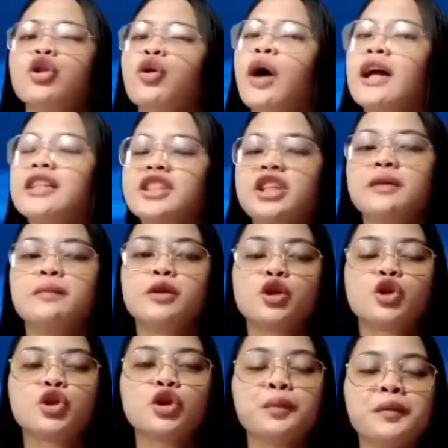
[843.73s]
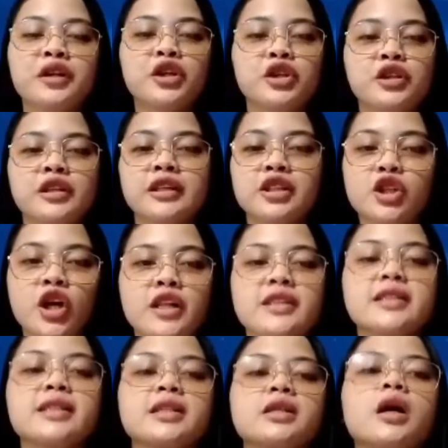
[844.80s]
to achieve superior
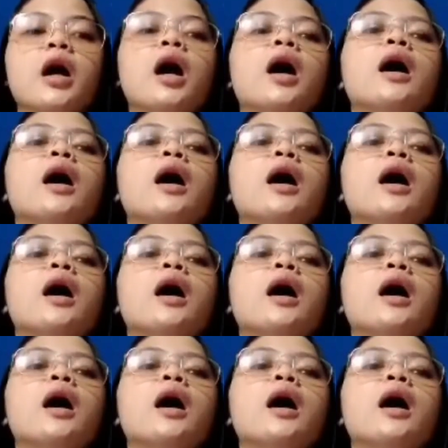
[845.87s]
results.